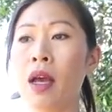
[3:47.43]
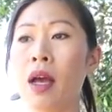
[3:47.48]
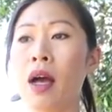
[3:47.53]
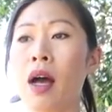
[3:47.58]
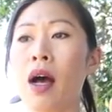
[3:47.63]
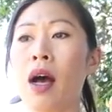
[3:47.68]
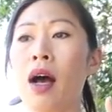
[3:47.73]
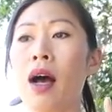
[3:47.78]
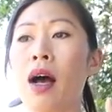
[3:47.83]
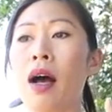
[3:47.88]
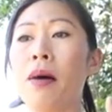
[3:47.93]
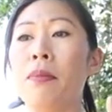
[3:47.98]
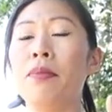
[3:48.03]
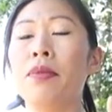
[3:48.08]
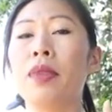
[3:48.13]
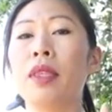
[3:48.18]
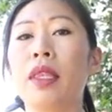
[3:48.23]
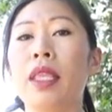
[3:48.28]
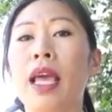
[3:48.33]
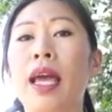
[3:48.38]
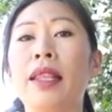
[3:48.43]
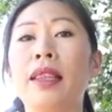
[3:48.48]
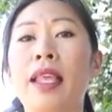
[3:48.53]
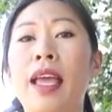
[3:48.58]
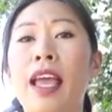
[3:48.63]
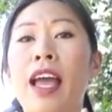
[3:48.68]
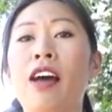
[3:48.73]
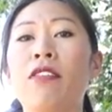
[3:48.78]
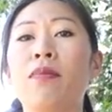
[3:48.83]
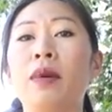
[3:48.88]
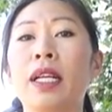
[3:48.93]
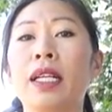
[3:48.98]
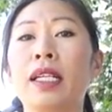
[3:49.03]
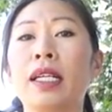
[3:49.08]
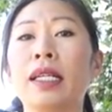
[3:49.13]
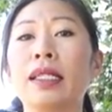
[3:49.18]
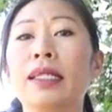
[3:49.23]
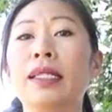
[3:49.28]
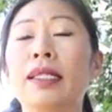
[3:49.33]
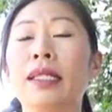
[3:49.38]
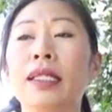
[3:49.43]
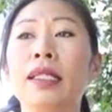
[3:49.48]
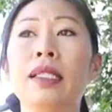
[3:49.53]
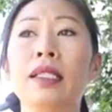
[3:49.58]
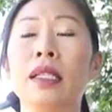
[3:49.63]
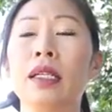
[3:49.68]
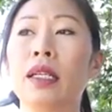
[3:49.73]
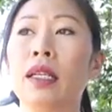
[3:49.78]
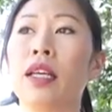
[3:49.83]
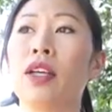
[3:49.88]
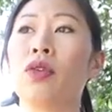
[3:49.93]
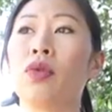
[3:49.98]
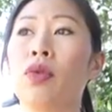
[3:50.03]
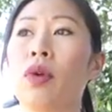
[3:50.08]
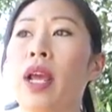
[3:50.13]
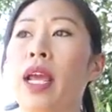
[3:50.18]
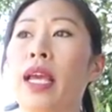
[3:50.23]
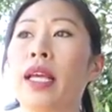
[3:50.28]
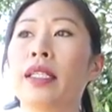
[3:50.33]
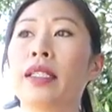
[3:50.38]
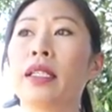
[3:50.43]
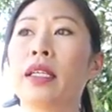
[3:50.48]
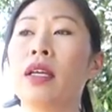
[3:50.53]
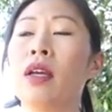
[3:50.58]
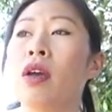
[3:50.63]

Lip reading: then they have been consistently great,